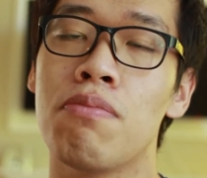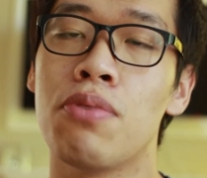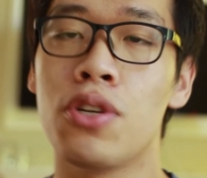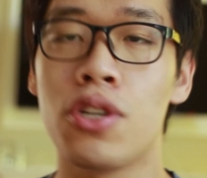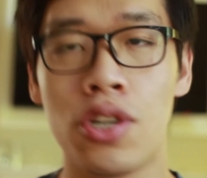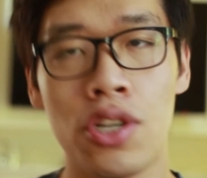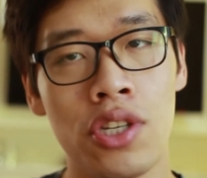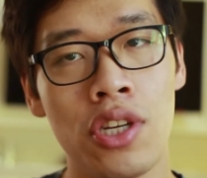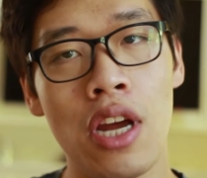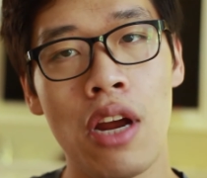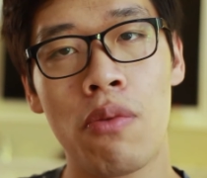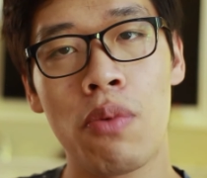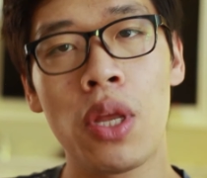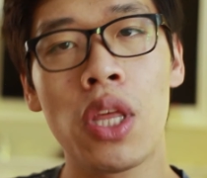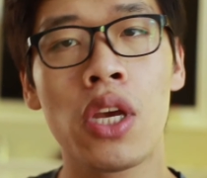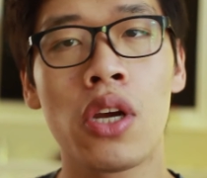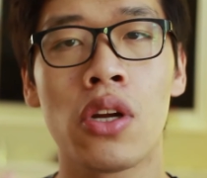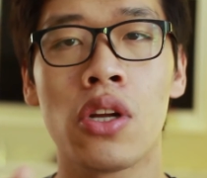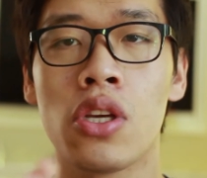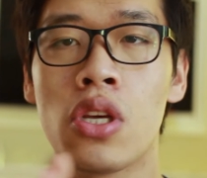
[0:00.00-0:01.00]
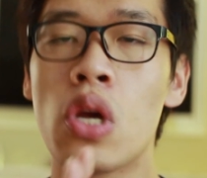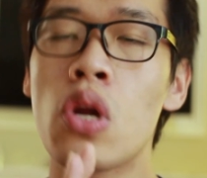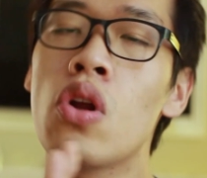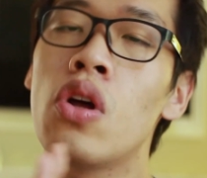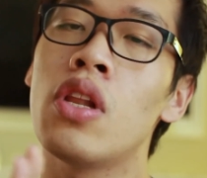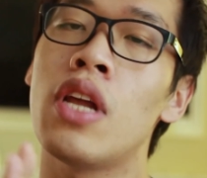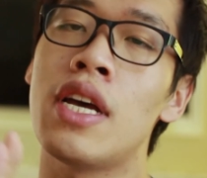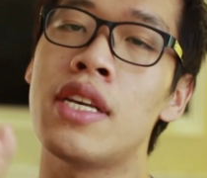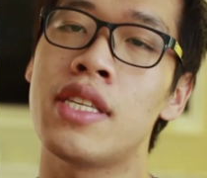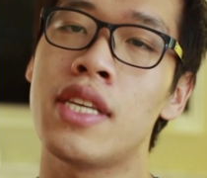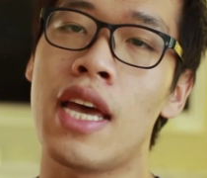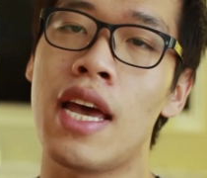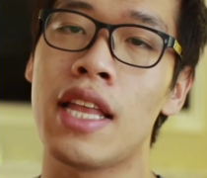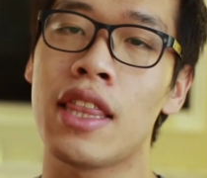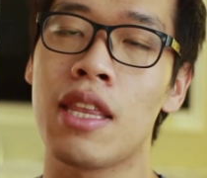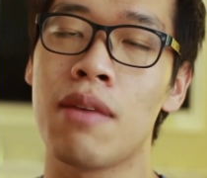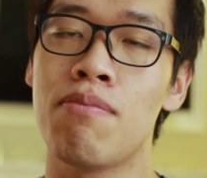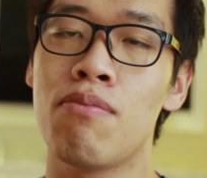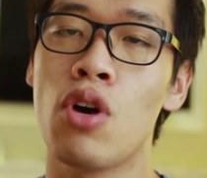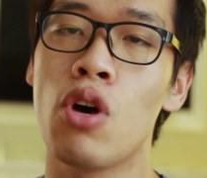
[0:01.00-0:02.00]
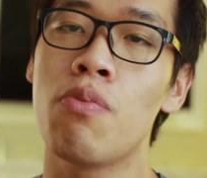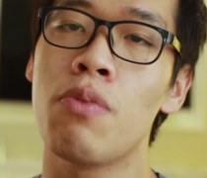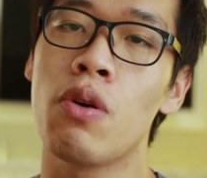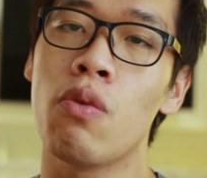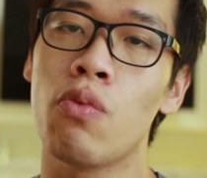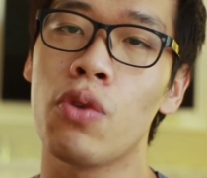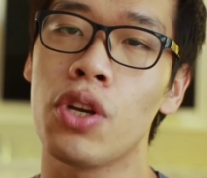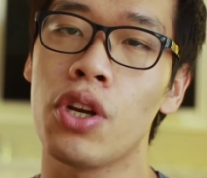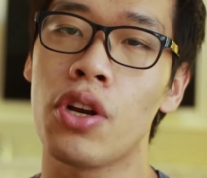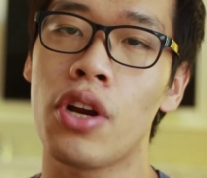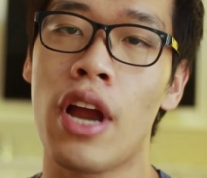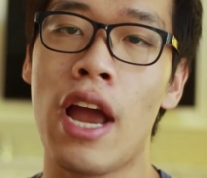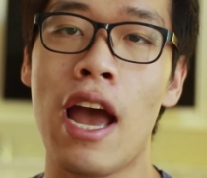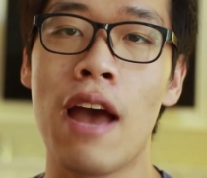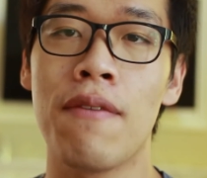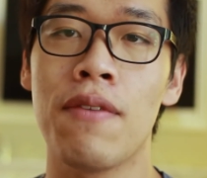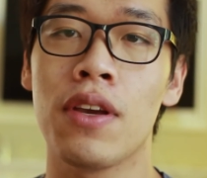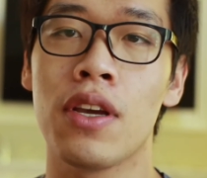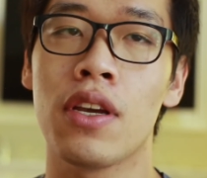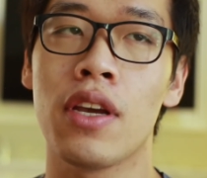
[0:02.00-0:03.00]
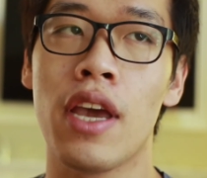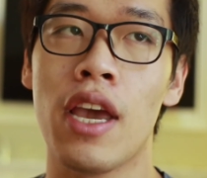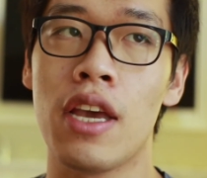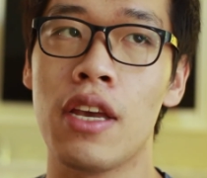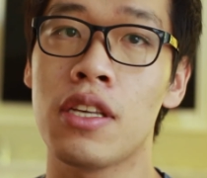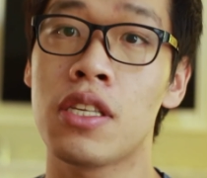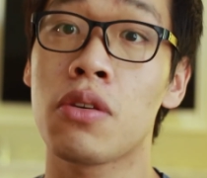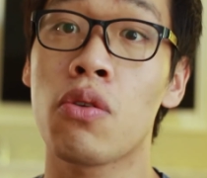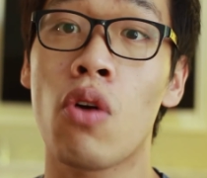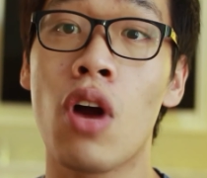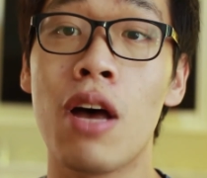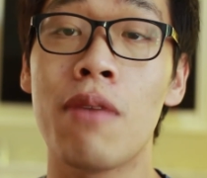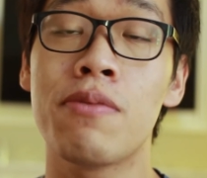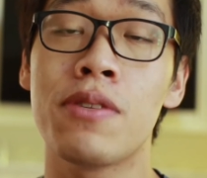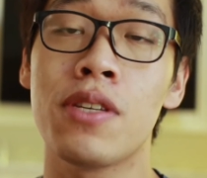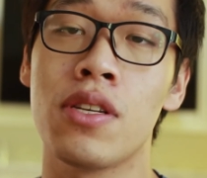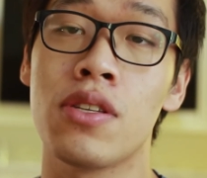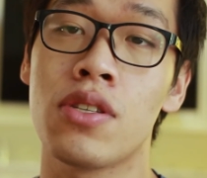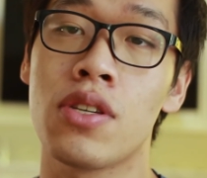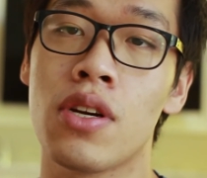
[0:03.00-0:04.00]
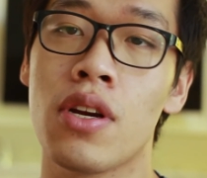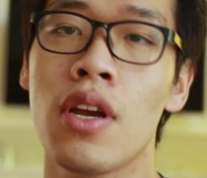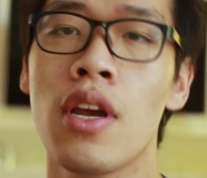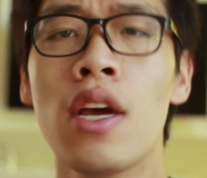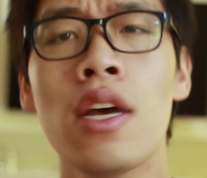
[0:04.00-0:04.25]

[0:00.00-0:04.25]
but you're just not really going to utilize it at the moment when you're having a crop sensor.